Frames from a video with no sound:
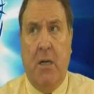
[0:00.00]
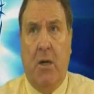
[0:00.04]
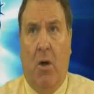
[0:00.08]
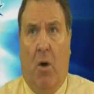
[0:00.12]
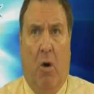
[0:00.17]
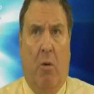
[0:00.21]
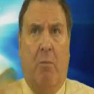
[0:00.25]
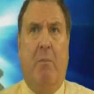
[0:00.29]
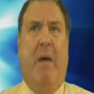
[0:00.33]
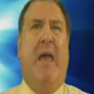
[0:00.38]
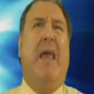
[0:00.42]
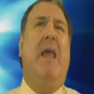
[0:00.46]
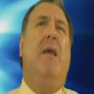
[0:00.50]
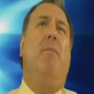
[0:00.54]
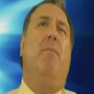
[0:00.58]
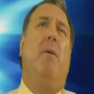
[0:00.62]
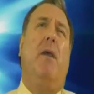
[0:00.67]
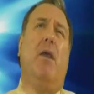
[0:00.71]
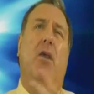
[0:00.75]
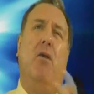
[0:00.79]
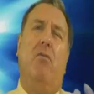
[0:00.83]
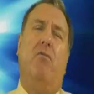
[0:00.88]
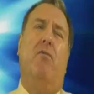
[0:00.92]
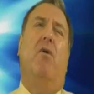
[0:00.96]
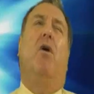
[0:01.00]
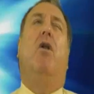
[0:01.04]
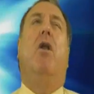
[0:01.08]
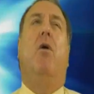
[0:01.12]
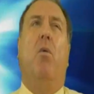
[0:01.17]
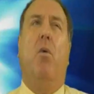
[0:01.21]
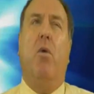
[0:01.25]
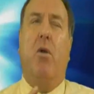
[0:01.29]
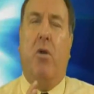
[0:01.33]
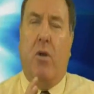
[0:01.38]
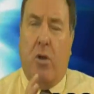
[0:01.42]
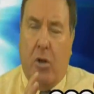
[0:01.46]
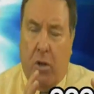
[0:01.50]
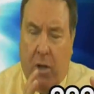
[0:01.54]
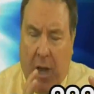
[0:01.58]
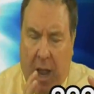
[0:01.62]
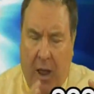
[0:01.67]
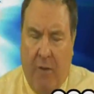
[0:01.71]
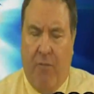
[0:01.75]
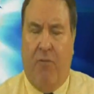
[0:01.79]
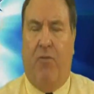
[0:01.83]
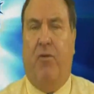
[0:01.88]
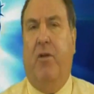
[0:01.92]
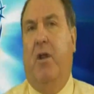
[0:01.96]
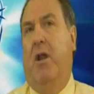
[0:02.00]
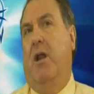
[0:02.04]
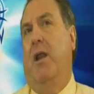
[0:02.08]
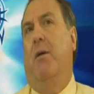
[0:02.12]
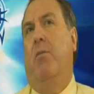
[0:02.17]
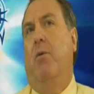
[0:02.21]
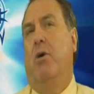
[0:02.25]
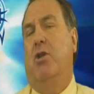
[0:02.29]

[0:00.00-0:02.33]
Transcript: Or maybe you've got to definitely